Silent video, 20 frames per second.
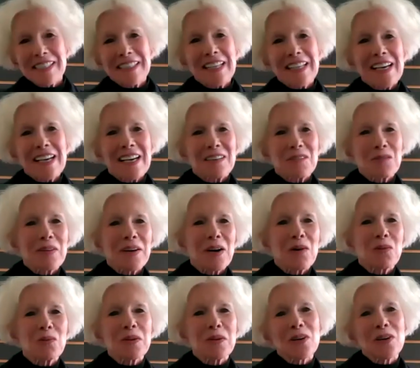Eli.
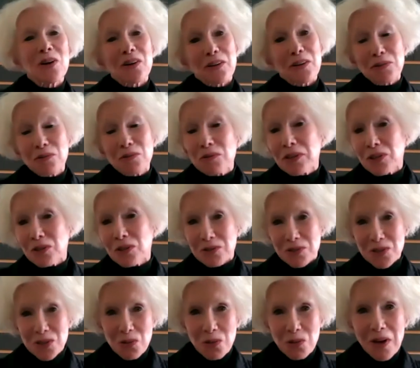Well, we are
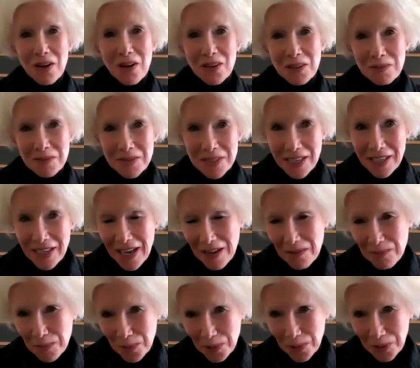thrilled to welcome
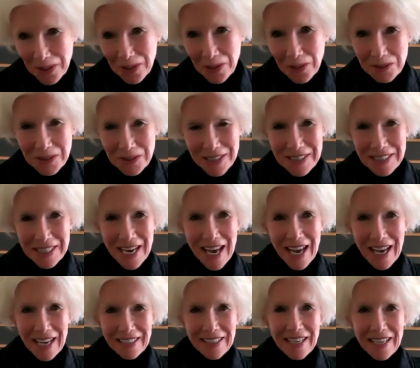Diane Burko to
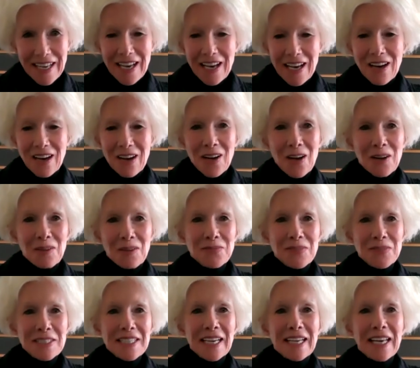DAG.
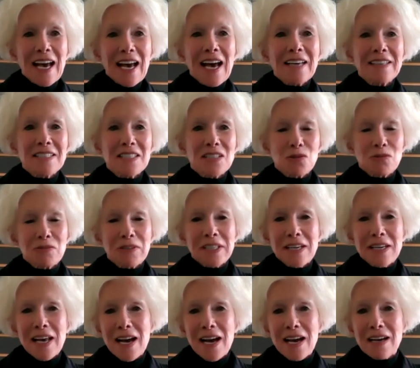Diane is a
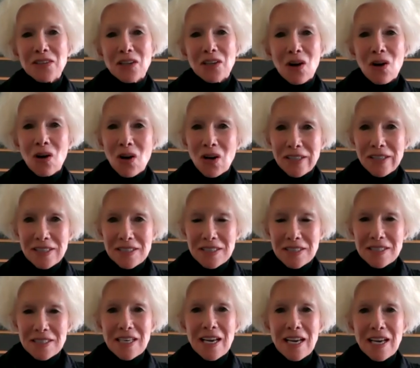renowned
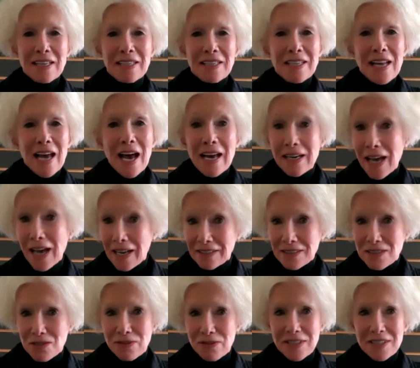artist and an
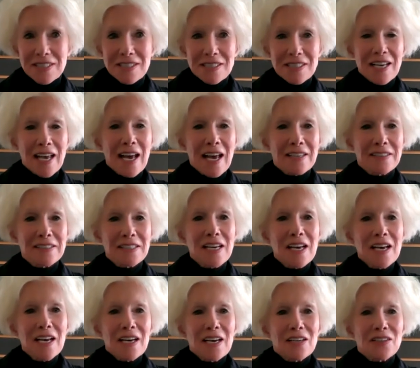activist,
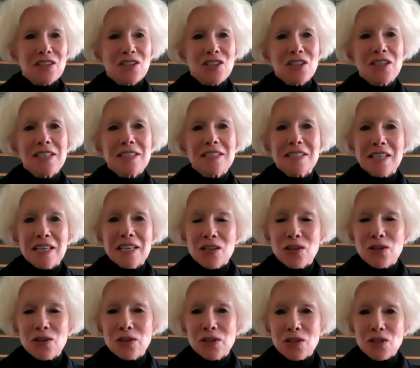and she is
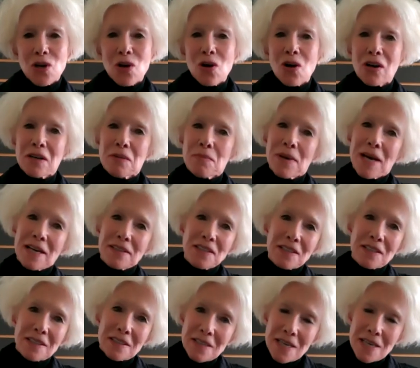here to talk about
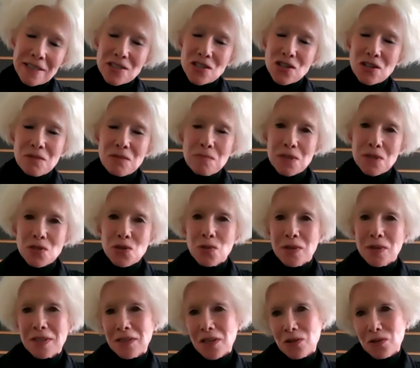the connection
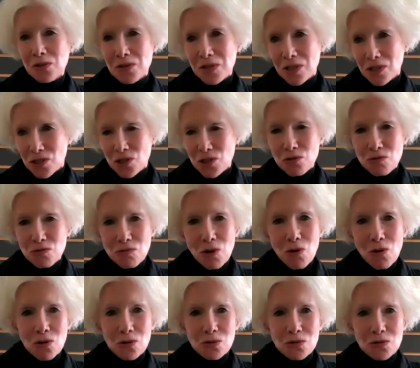between those two
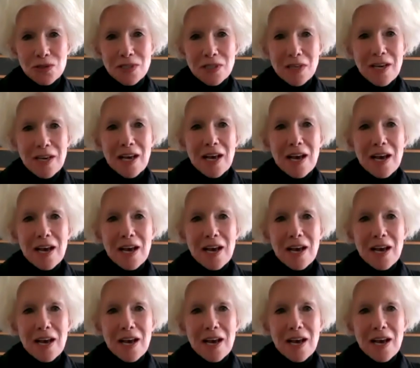roles.